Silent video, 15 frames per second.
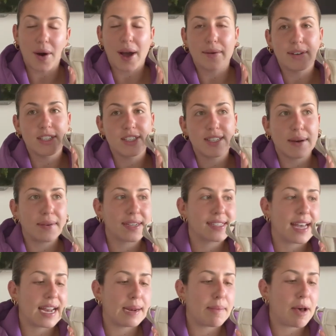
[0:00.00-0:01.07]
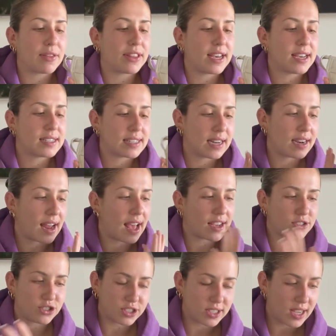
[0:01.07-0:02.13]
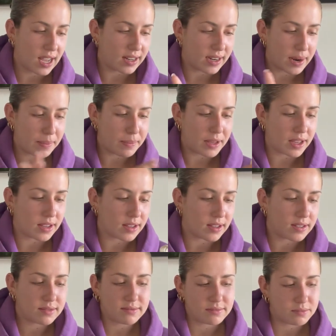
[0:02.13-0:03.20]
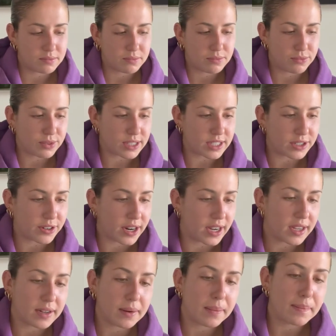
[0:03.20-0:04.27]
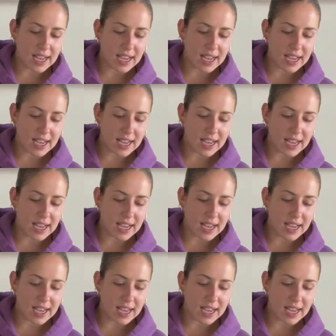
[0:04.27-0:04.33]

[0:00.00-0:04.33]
I was so excited about this and it actually ended up being really great.